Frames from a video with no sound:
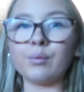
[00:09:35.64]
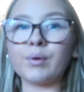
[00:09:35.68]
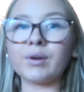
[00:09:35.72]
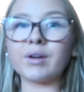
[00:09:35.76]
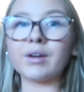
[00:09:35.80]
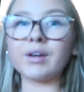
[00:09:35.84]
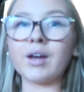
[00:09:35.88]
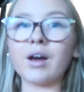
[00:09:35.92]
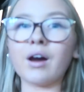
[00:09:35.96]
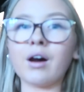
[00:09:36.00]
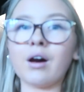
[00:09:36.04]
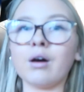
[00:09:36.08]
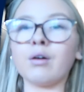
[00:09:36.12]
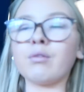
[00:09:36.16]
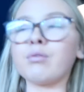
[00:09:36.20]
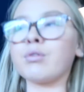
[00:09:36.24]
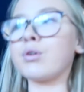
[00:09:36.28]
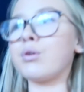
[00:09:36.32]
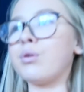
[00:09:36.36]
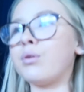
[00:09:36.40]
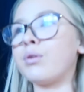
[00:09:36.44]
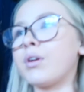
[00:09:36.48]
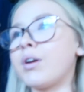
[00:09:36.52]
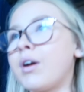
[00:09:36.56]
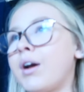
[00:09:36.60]
we are
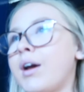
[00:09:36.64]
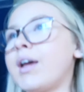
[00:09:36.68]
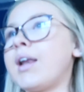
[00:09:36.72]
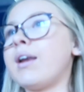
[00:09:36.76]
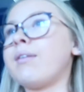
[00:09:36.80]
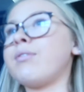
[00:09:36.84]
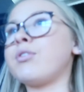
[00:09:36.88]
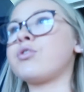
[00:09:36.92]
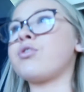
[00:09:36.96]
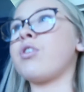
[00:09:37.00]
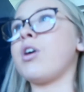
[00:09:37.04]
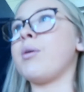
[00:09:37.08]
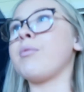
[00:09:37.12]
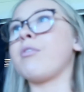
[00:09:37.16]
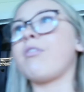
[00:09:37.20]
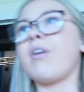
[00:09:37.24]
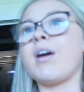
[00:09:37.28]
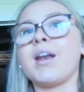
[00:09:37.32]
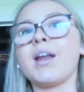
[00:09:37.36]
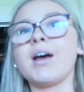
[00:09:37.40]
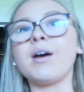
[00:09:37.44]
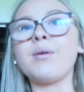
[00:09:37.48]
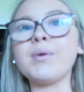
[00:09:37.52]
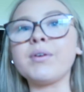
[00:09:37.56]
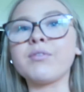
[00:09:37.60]
recording our A-level drama
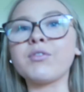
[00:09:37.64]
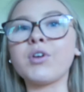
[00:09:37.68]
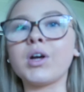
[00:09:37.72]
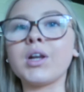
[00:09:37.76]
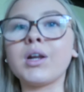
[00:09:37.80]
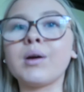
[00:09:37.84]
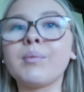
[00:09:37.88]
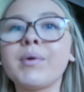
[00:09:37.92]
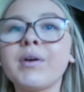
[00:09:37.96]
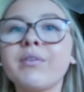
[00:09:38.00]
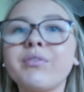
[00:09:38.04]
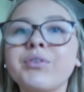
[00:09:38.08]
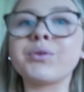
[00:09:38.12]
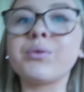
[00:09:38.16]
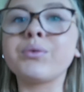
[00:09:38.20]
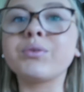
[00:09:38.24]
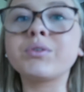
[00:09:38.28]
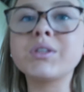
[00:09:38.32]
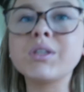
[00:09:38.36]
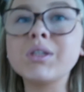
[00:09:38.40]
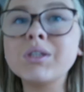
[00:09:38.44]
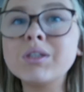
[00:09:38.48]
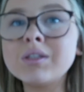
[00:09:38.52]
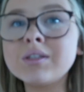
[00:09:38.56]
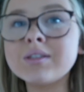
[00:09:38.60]
right now. We've got a little bit of an
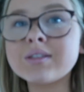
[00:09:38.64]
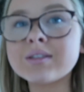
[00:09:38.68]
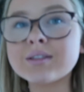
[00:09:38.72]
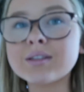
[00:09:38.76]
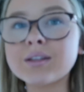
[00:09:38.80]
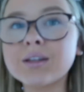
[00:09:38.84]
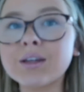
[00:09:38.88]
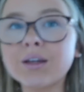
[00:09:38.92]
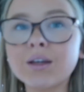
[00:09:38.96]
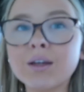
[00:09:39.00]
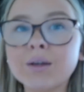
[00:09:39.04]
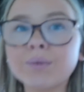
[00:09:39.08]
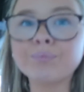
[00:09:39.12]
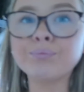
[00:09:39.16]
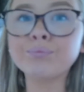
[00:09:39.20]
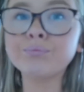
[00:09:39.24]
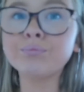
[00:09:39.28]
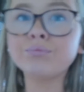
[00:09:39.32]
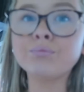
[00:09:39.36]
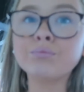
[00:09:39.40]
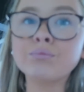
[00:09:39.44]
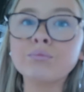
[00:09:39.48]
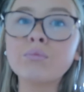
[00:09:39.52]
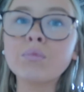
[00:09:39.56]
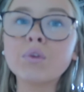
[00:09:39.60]
audience.
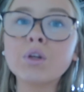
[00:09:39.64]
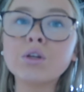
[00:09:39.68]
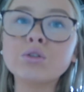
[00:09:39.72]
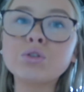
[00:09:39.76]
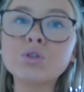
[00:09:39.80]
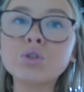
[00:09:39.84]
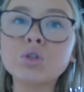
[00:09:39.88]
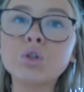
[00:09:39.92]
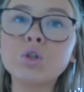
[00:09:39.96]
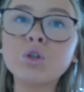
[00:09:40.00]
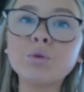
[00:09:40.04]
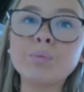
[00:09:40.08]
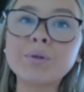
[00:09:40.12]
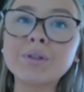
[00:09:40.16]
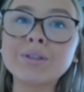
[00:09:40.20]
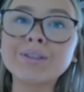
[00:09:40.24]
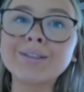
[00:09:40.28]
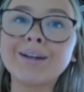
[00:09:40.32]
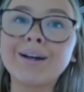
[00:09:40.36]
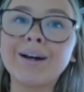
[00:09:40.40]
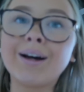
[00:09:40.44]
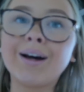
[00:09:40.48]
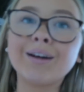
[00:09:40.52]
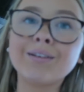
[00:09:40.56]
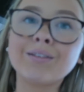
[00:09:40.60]
Super
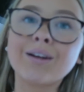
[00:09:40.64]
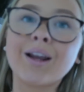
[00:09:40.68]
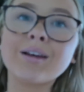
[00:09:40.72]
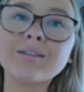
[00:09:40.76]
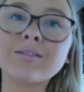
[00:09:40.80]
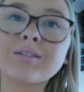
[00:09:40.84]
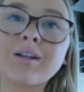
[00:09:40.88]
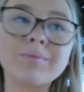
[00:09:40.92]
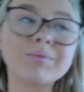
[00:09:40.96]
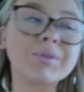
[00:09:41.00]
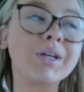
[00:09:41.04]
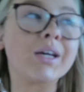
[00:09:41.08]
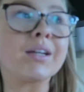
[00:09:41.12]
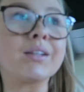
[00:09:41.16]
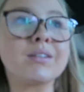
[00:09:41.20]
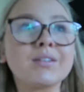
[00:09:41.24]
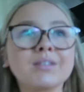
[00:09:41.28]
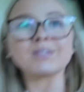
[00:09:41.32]
sad. Last time taking